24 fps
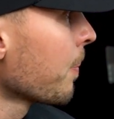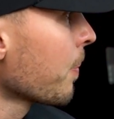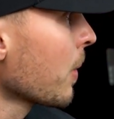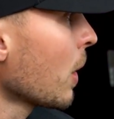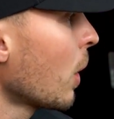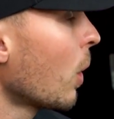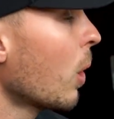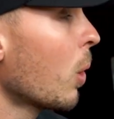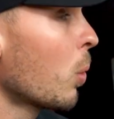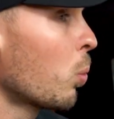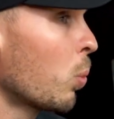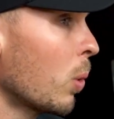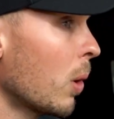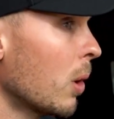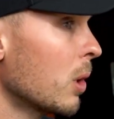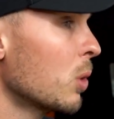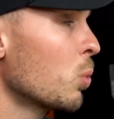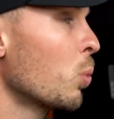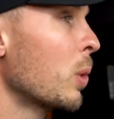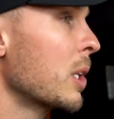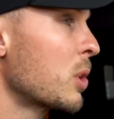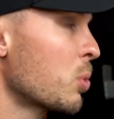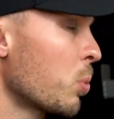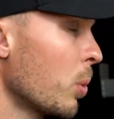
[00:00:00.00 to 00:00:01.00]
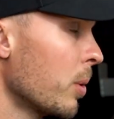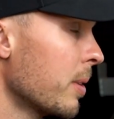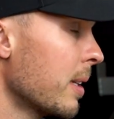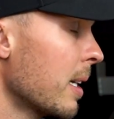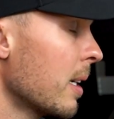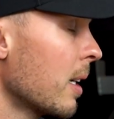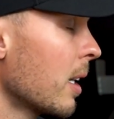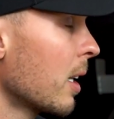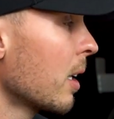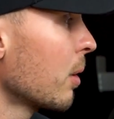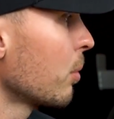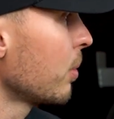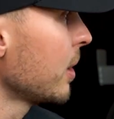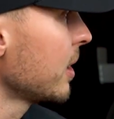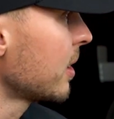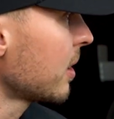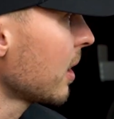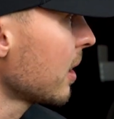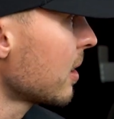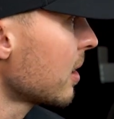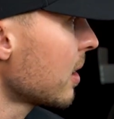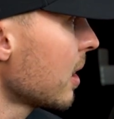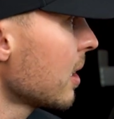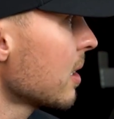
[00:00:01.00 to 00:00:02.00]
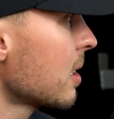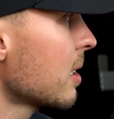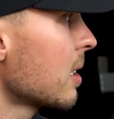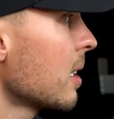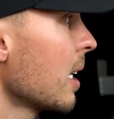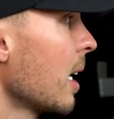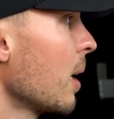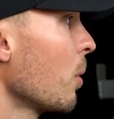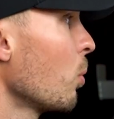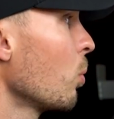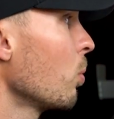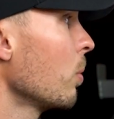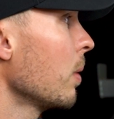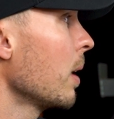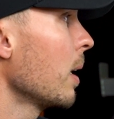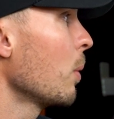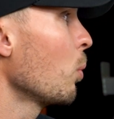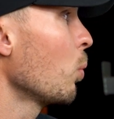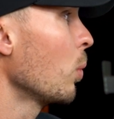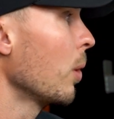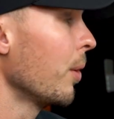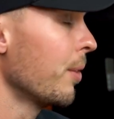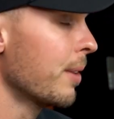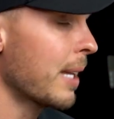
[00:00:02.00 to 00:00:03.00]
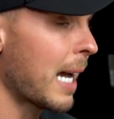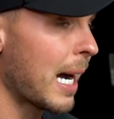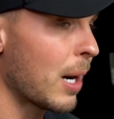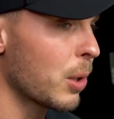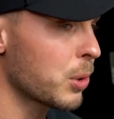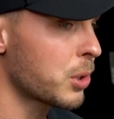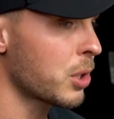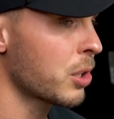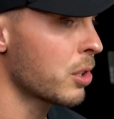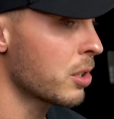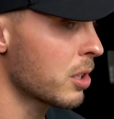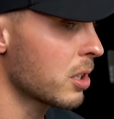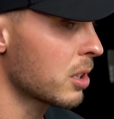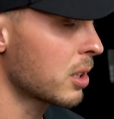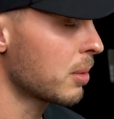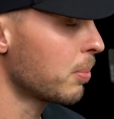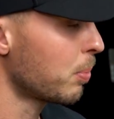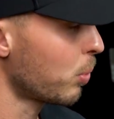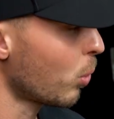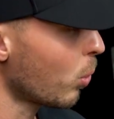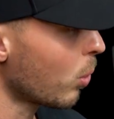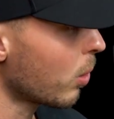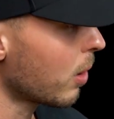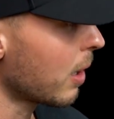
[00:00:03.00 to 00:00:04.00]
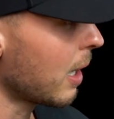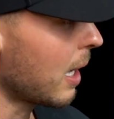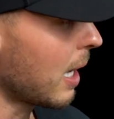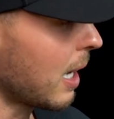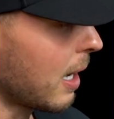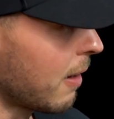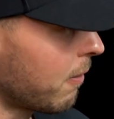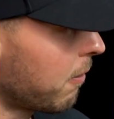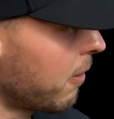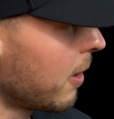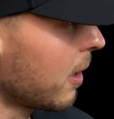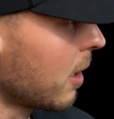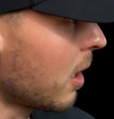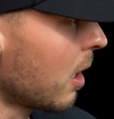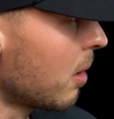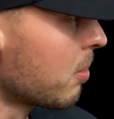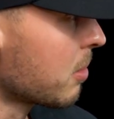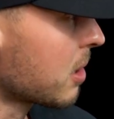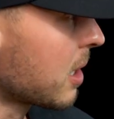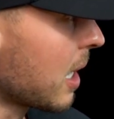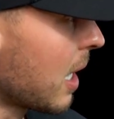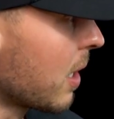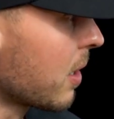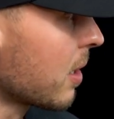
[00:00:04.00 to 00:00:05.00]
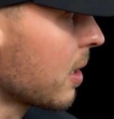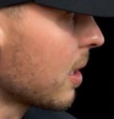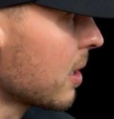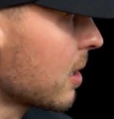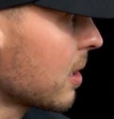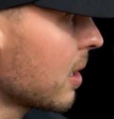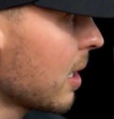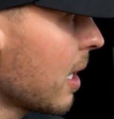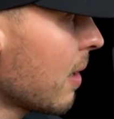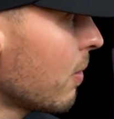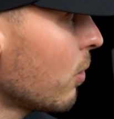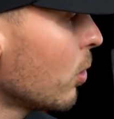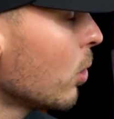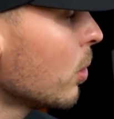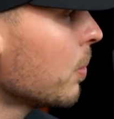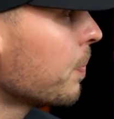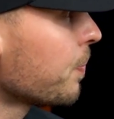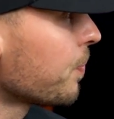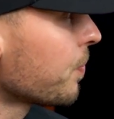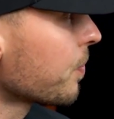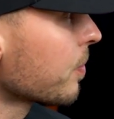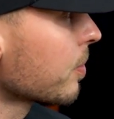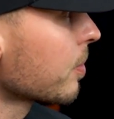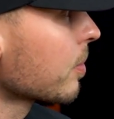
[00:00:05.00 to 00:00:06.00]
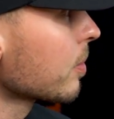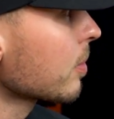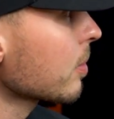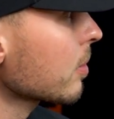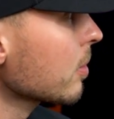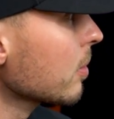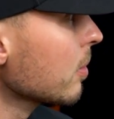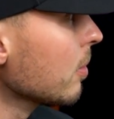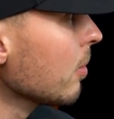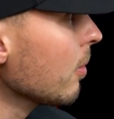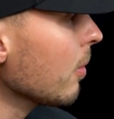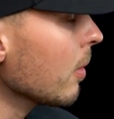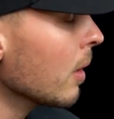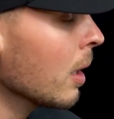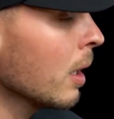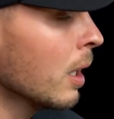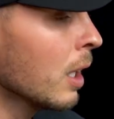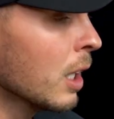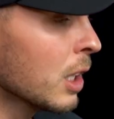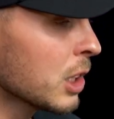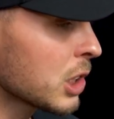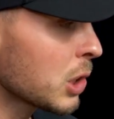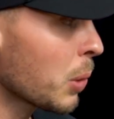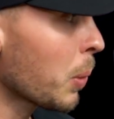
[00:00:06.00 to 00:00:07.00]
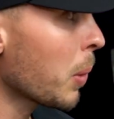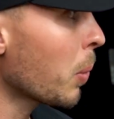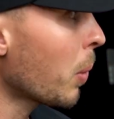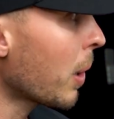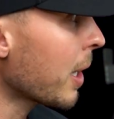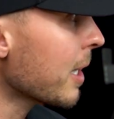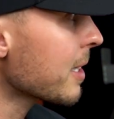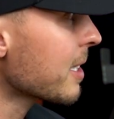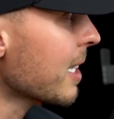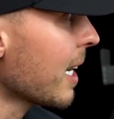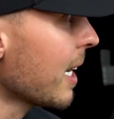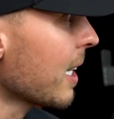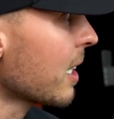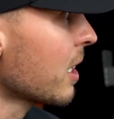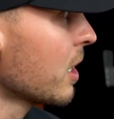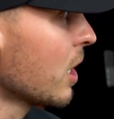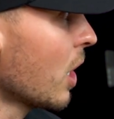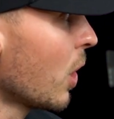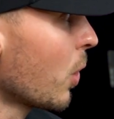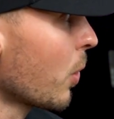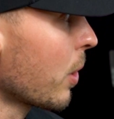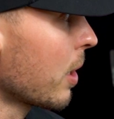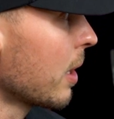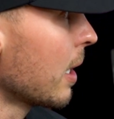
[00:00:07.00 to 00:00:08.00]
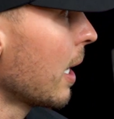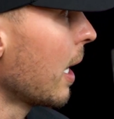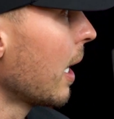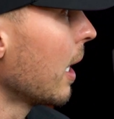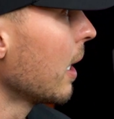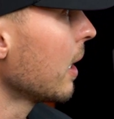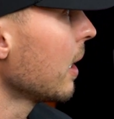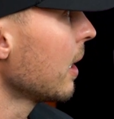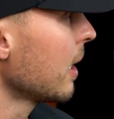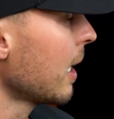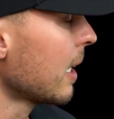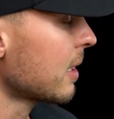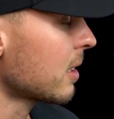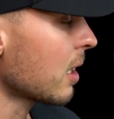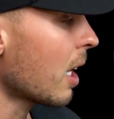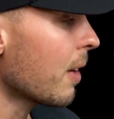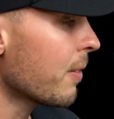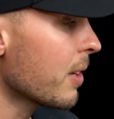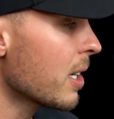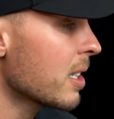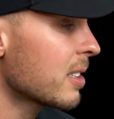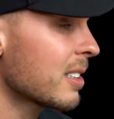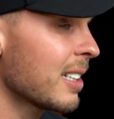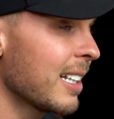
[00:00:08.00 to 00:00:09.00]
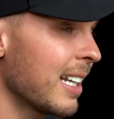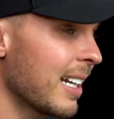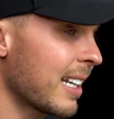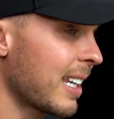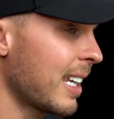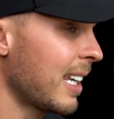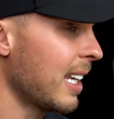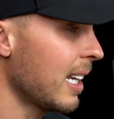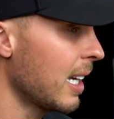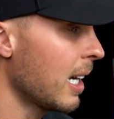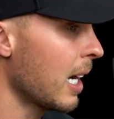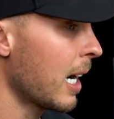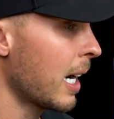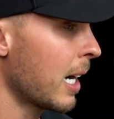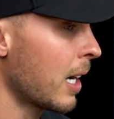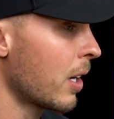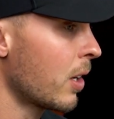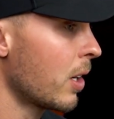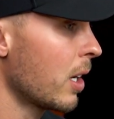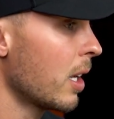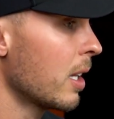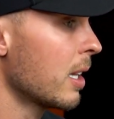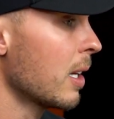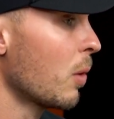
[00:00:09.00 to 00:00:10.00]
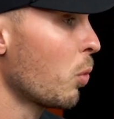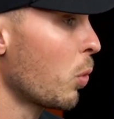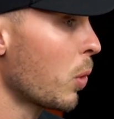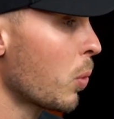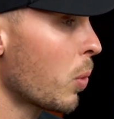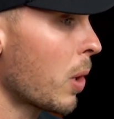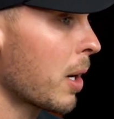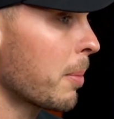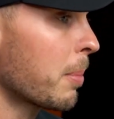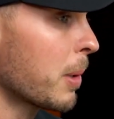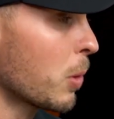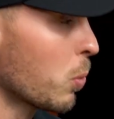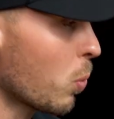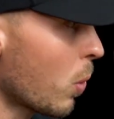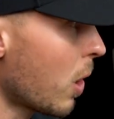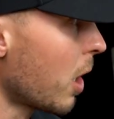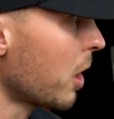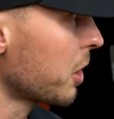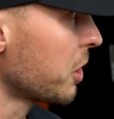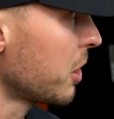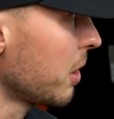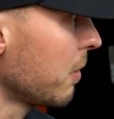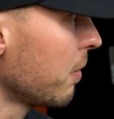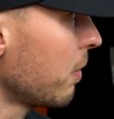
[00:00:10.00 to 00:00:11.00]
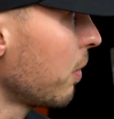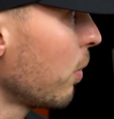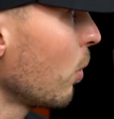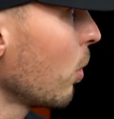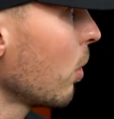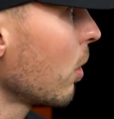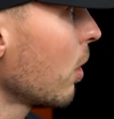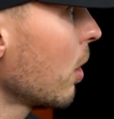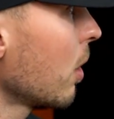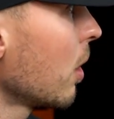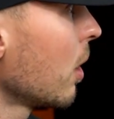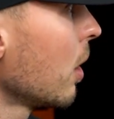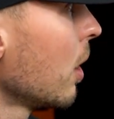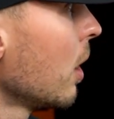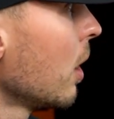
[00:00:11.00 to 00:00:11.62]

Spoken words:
or resistance that will now turn to support if it comes down to this level. So we want to take note in that. That's obviously a key area that we want to be watching for.